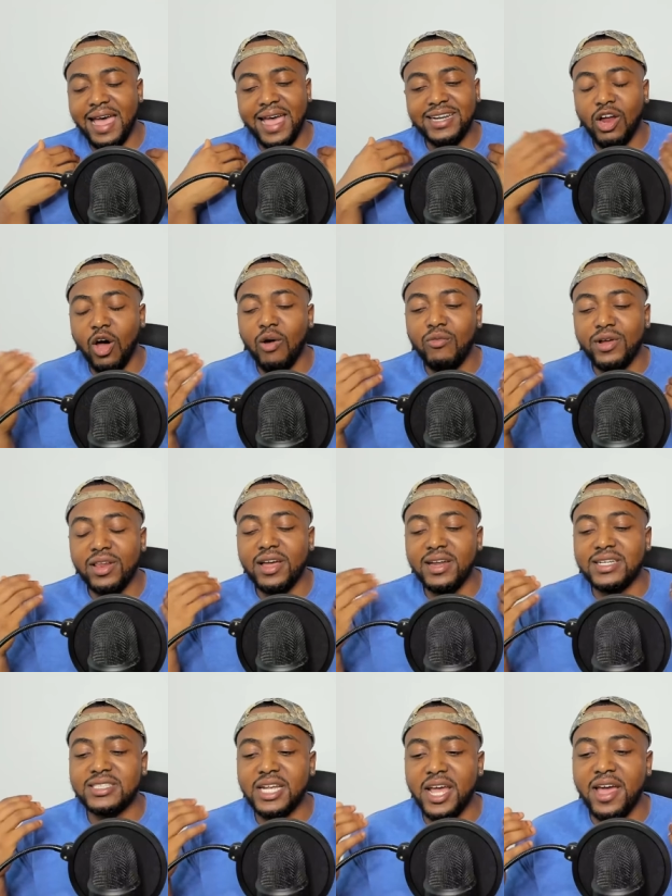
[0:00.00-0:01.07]
I, don't really
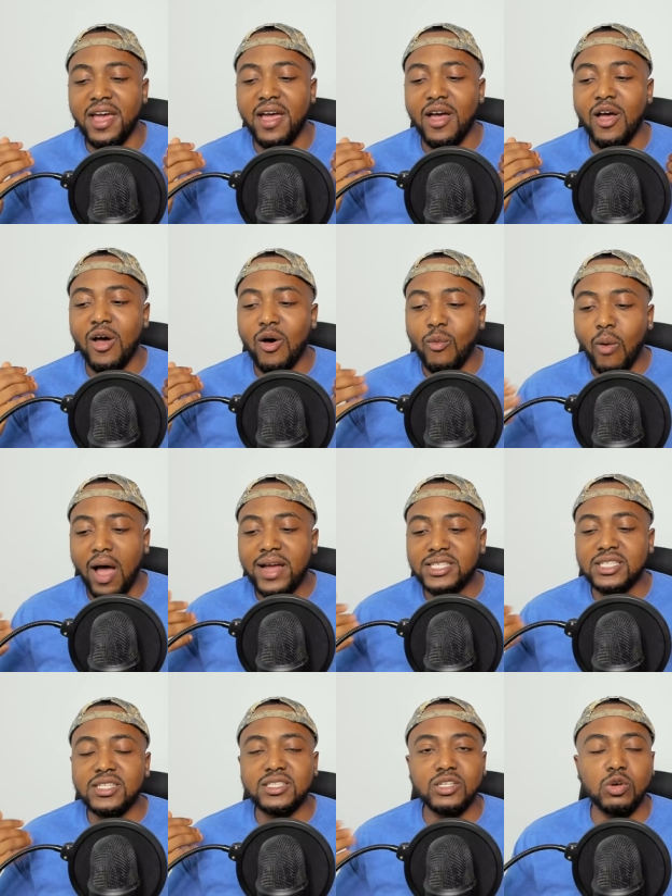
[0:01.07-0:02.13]
understand why
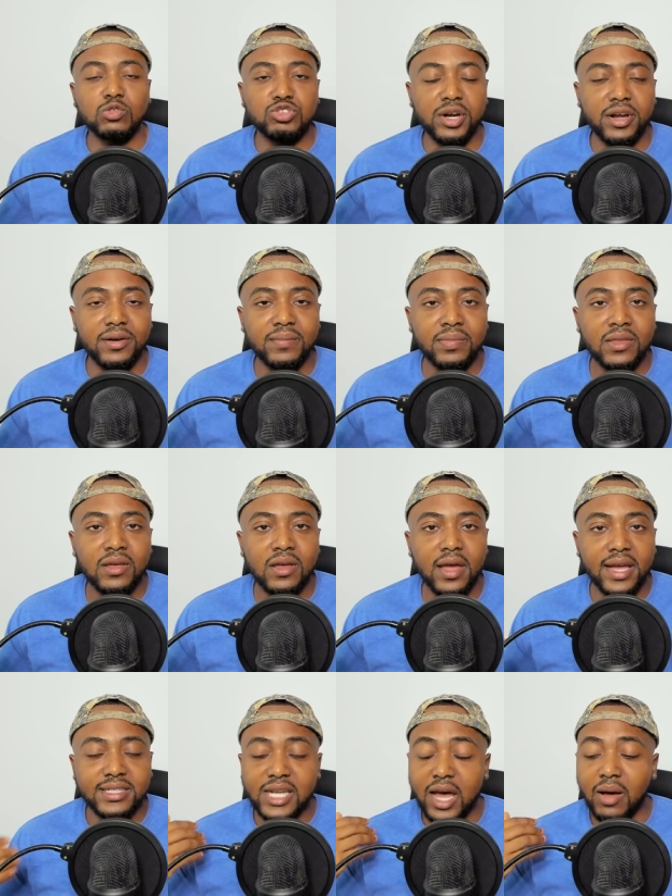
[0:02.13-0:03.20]
she's so triggered.
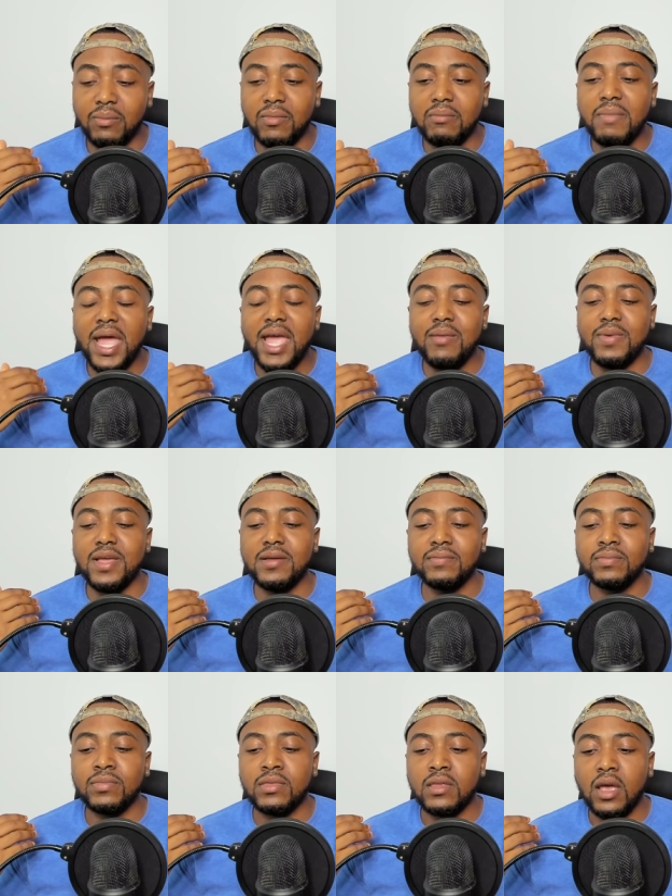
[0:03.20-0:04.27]
Except maybe
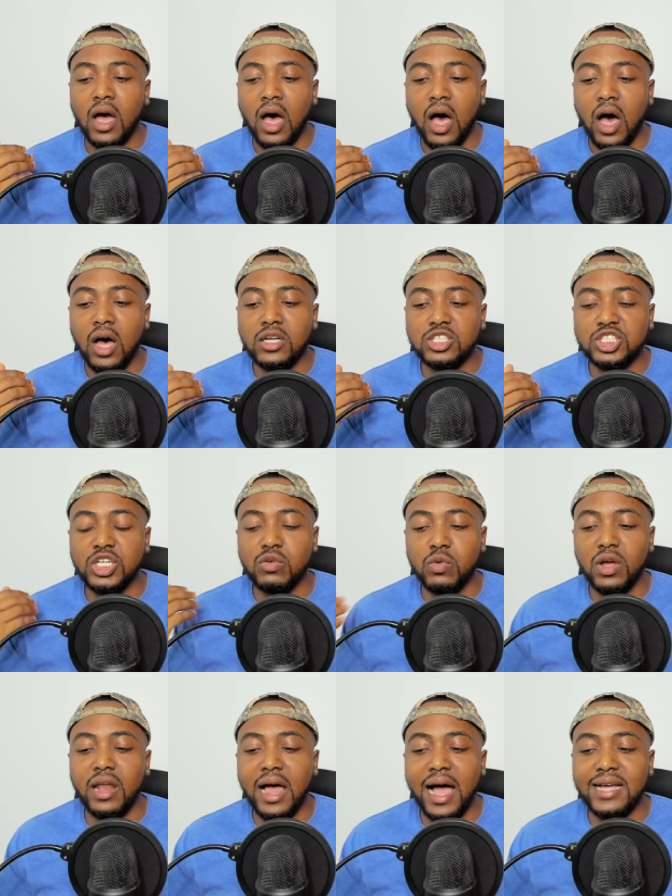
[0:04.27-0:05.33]
uh, she
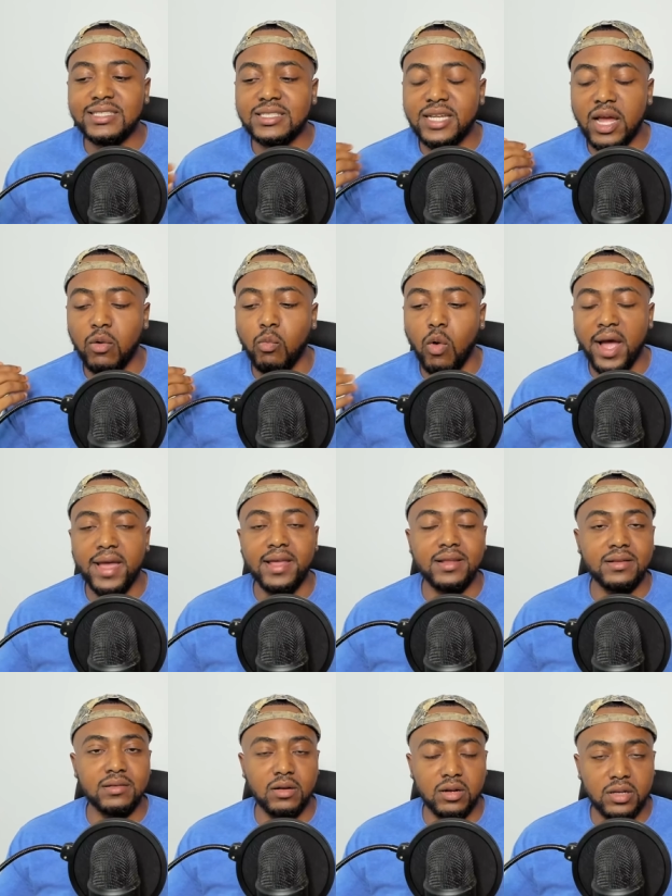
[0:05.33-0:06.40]
realizes that
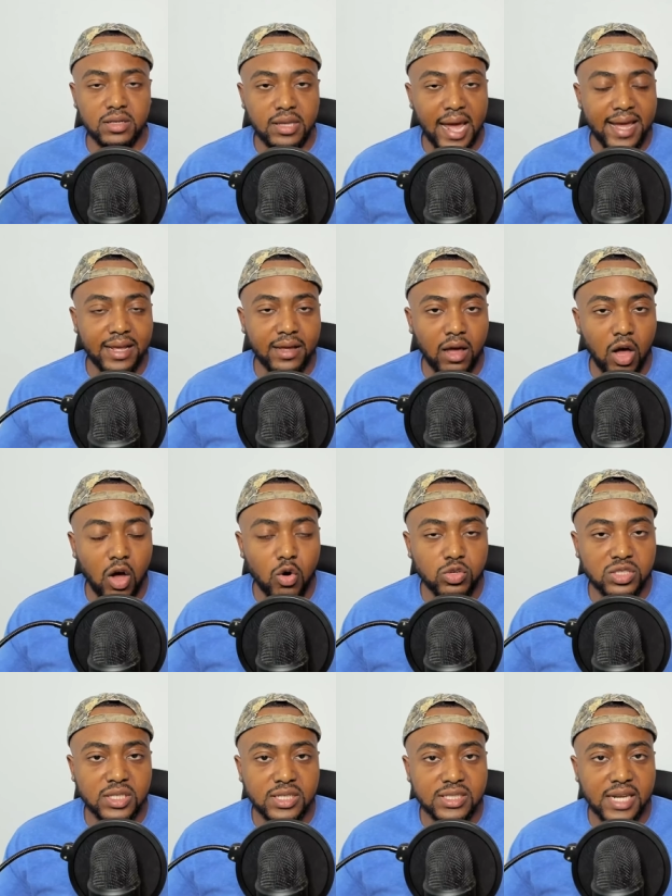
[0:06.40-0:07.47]
what that
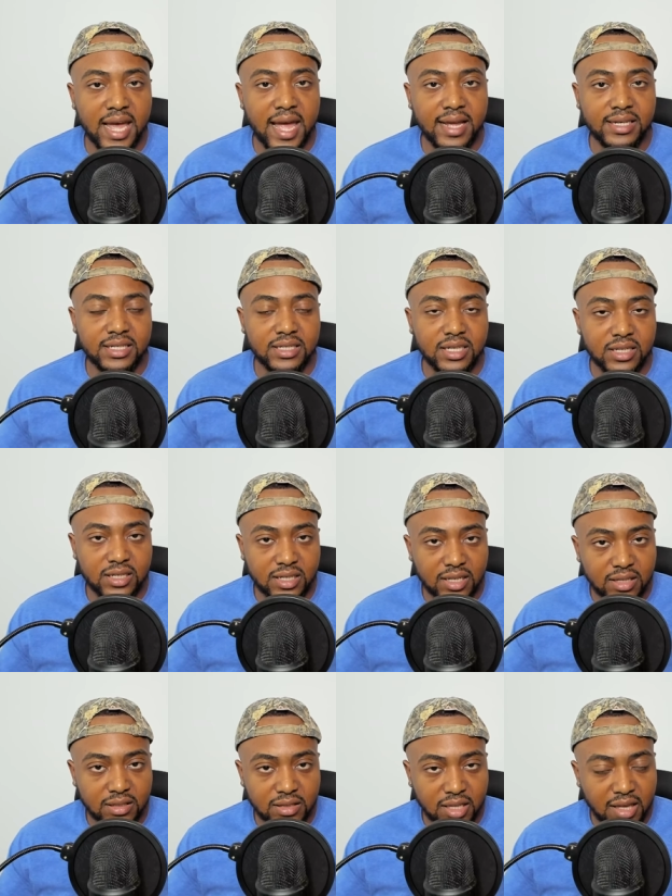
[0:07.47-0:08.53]
host is saying, the, the,
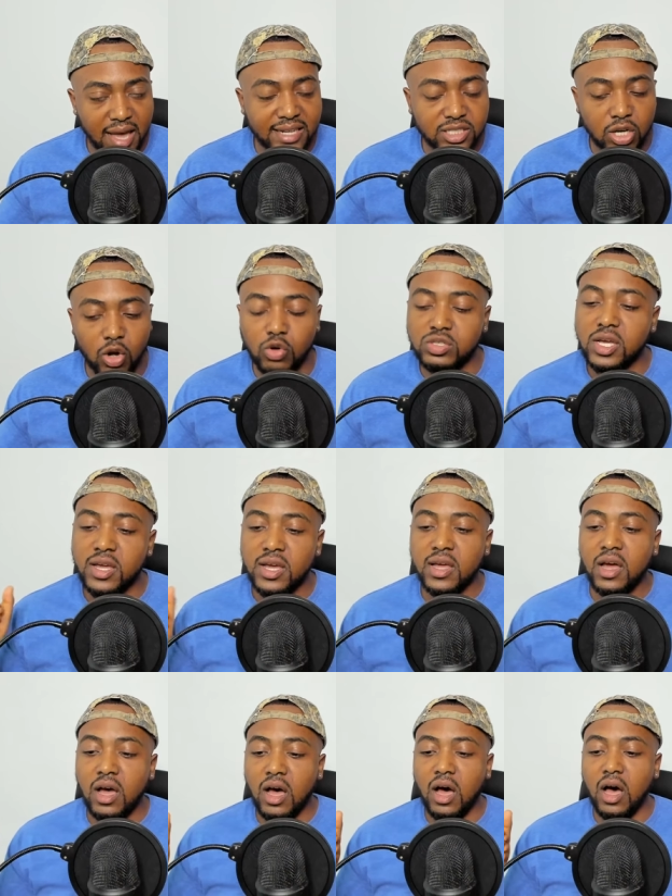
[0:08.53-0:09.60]
the guest host
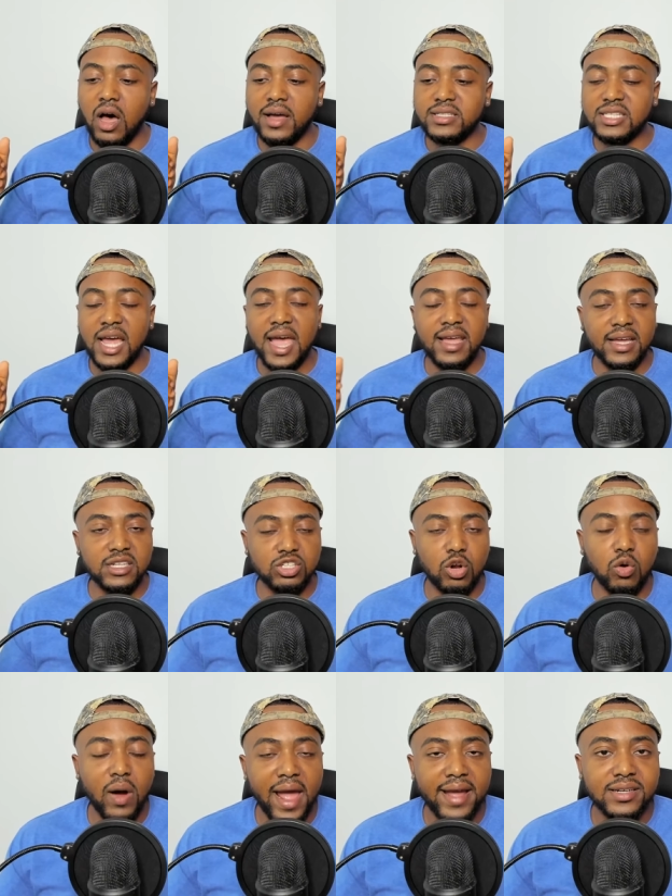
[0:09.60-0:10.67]
uh, is saying is
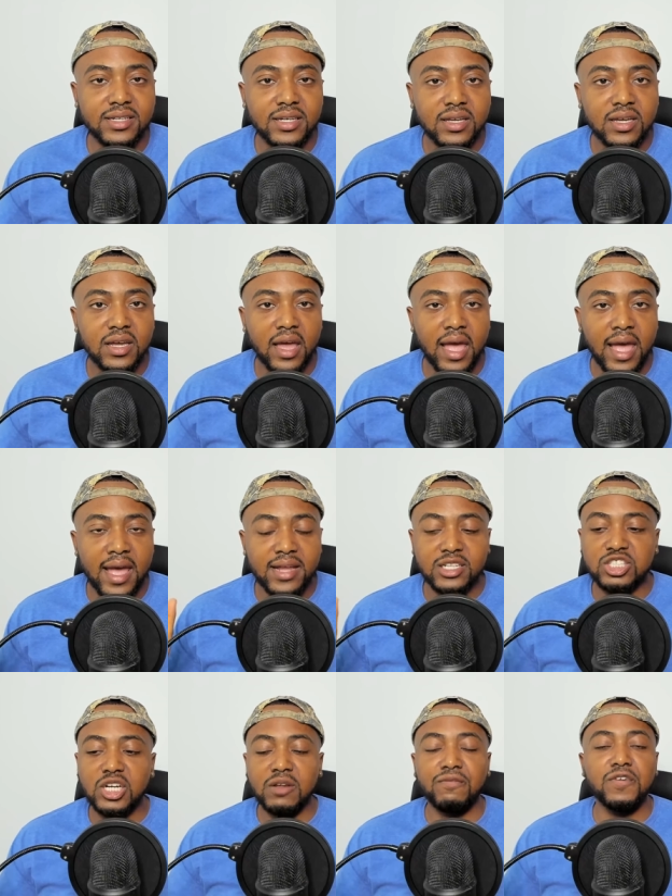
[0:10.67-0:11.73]
correct. And
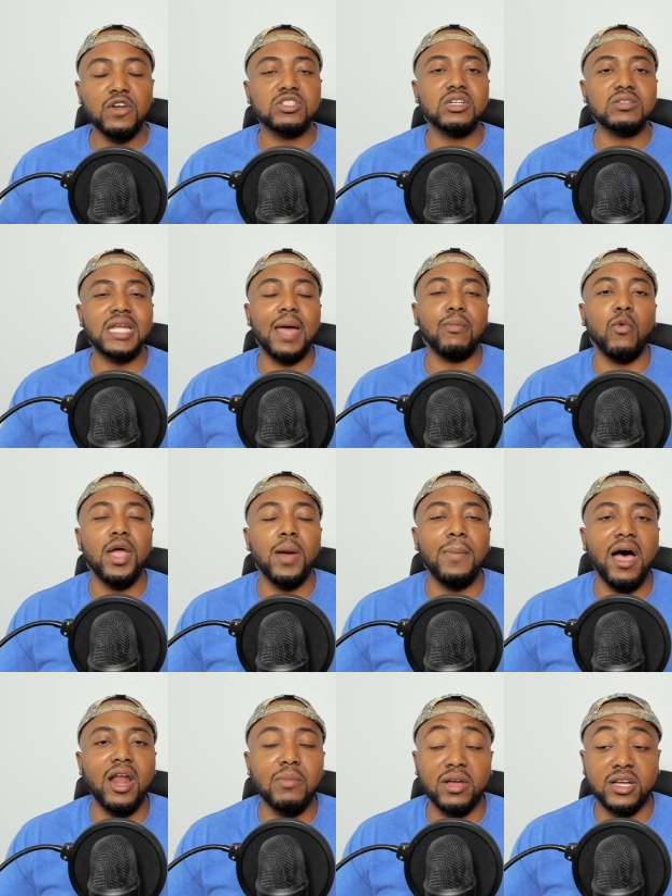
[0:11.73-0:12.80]
she feels some type of way
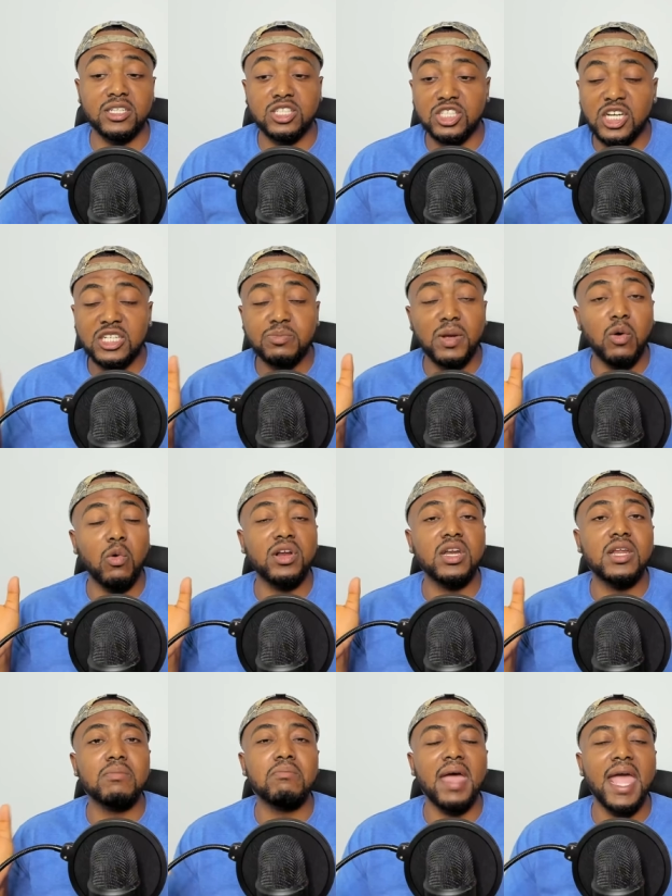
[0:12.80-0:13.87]
about it because she has been one of
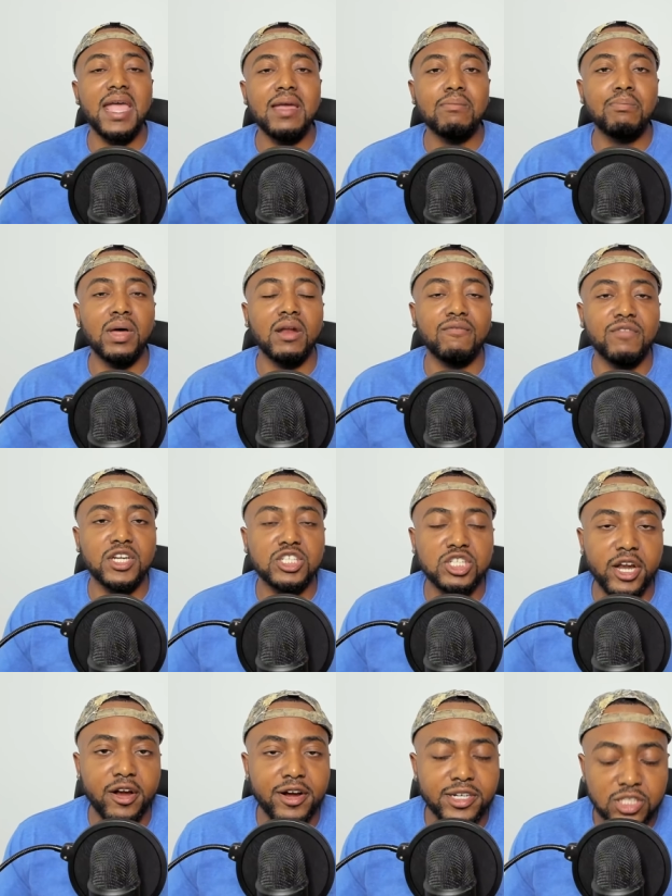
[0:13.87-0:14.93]
the main
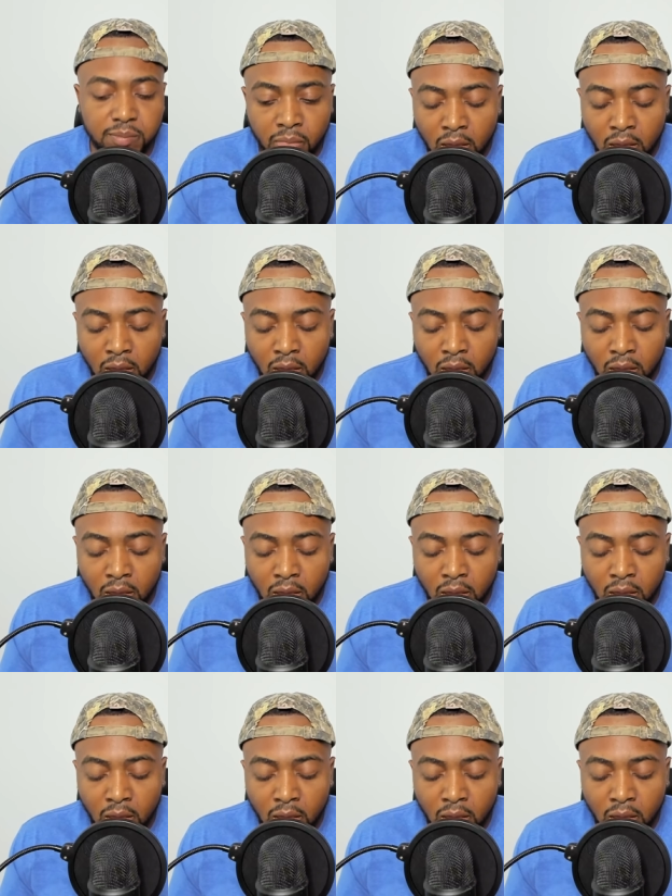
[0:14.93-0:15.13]
beneficiaries